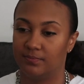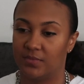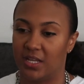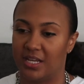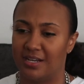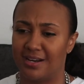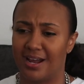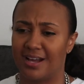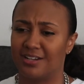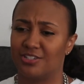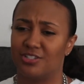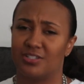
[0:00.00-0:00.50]

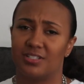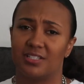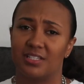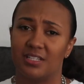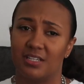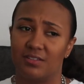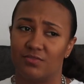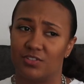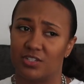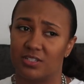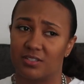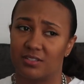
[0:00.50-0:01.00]
And not just
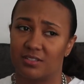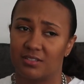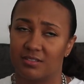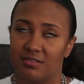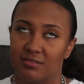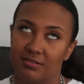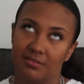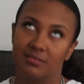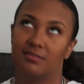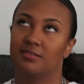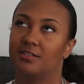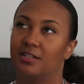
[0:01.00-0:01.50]
leave
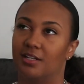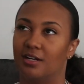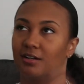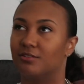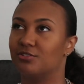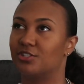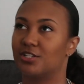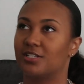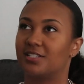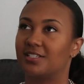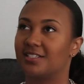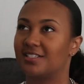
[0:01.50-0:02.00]
just
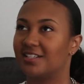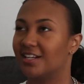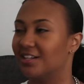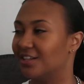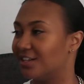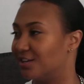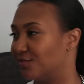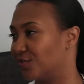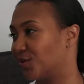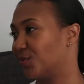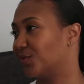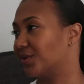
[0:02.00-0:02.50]
to
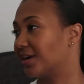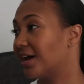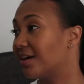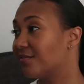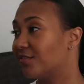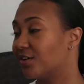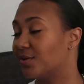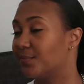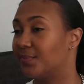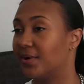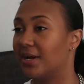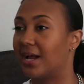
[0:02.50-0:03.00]
leave or
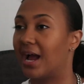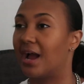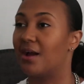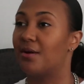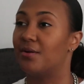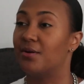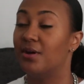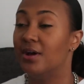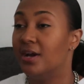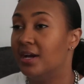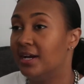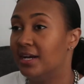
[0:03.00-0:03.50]
whatever, but
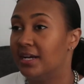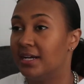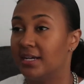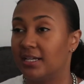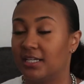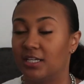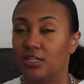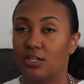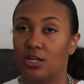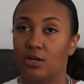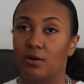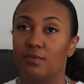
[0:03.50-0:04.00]

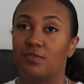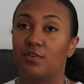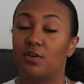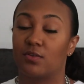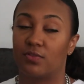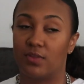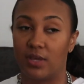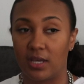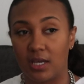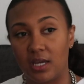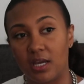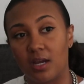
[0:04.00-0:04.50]
if
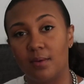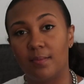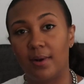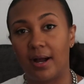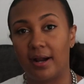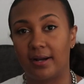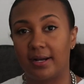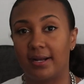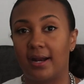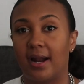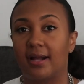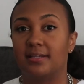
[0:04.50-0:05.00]
you're thinking
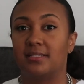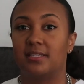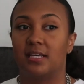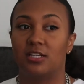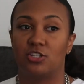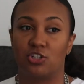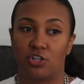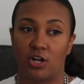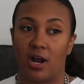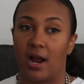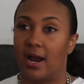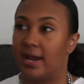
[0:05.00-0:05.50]
about it, I
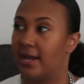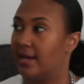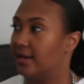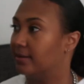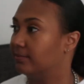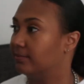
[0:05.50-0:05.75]
say try it.